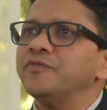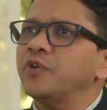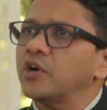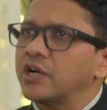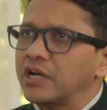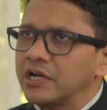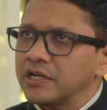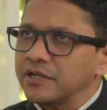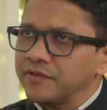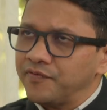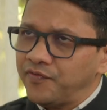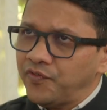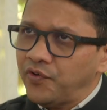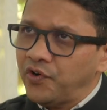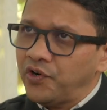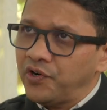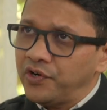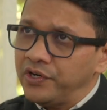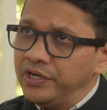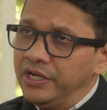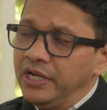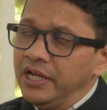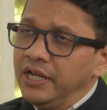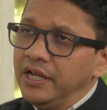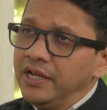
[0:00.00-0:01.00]

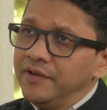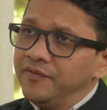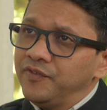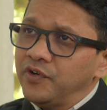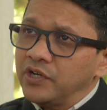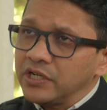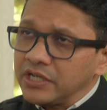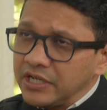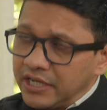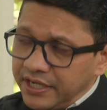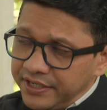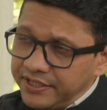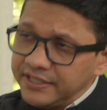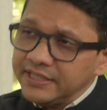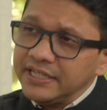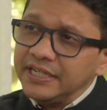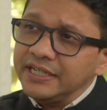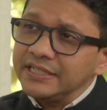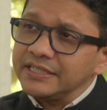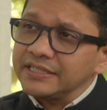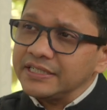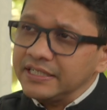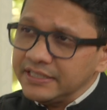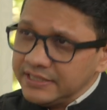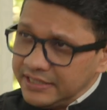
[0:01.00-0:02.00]
For Kannada
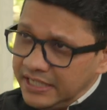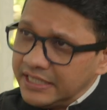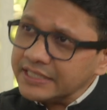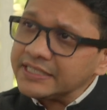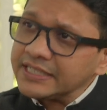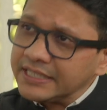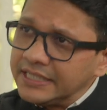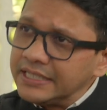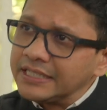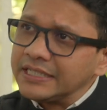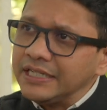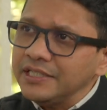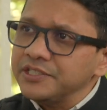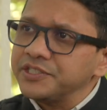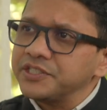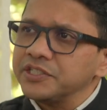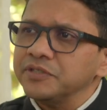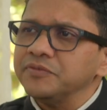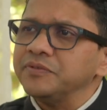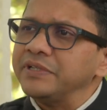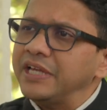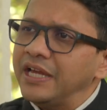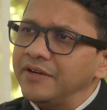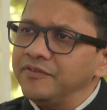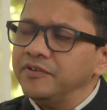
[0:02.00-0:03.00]
and Karnataka culture,
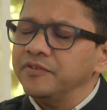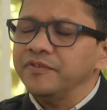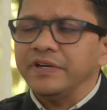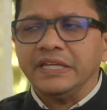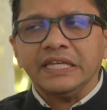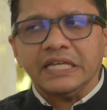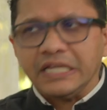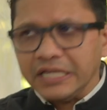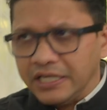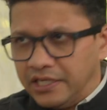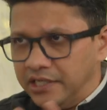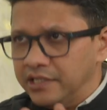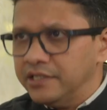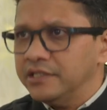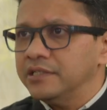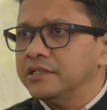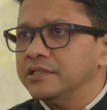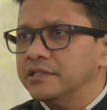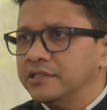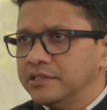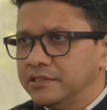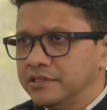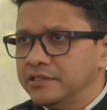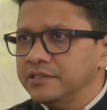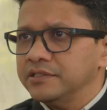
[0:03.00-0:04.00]
we have a very
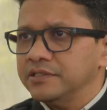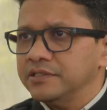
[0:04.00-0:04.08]
clear